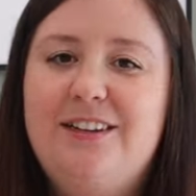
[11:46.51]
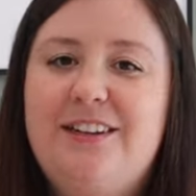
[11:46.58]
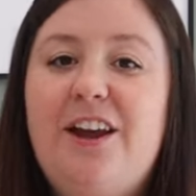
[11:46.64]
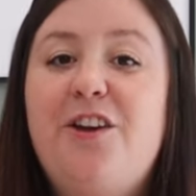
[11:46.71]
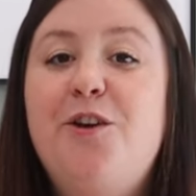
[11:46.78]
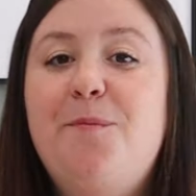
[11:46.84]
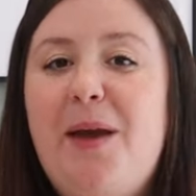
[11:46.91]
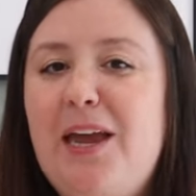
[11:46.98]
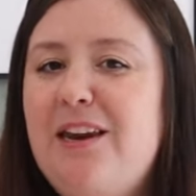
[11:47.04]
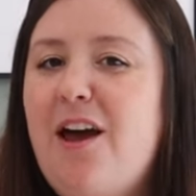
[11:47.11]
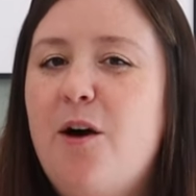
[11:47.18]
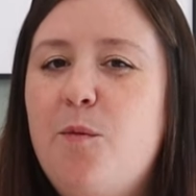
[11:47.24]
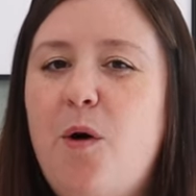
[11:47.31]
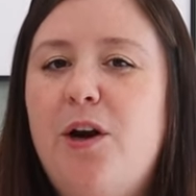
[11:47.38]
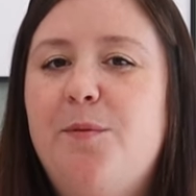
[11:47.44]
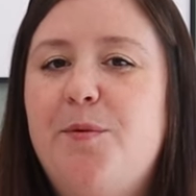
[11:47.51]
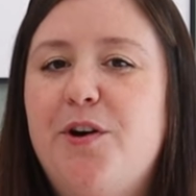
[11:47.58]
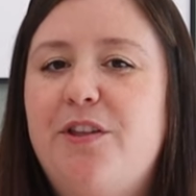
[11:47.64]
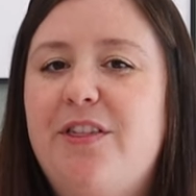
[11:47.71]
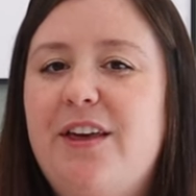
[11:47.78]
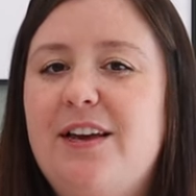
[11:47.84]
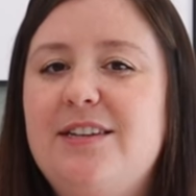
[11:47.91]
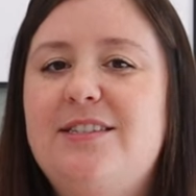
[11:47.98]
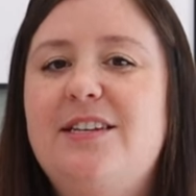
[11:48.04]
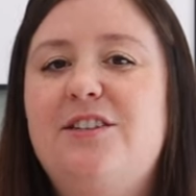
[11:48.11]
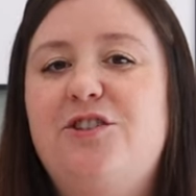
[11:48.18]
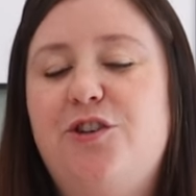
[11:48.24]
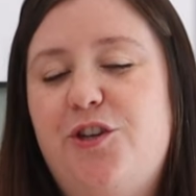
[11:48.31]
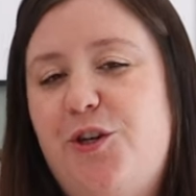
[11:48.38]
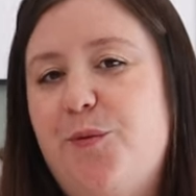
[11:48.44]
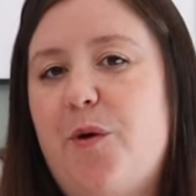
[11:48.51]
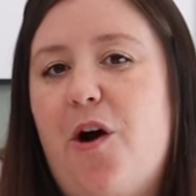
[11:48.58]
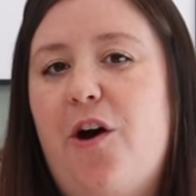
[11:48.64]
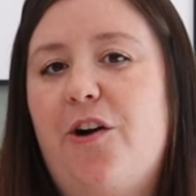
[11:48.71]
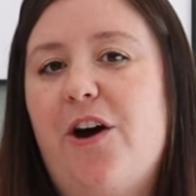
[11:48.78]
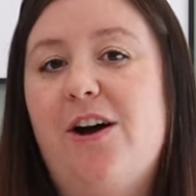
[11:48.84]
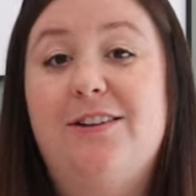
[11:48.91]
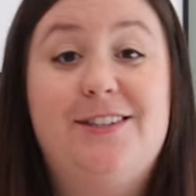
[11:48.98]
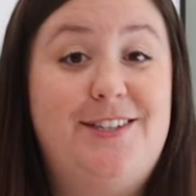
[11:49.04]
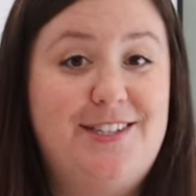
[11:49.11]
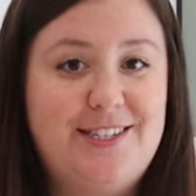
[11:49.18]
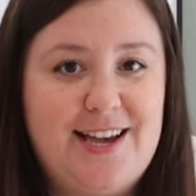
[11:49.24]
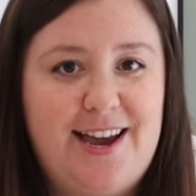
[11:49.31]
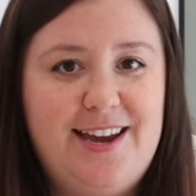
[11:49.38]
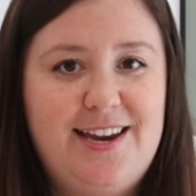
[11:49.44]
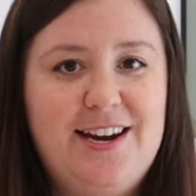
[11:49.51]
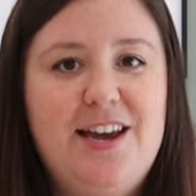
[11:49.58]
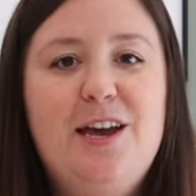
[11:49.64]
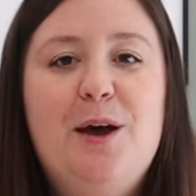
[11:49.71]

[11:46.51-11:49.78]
Now you may not wanna book things until you are on site,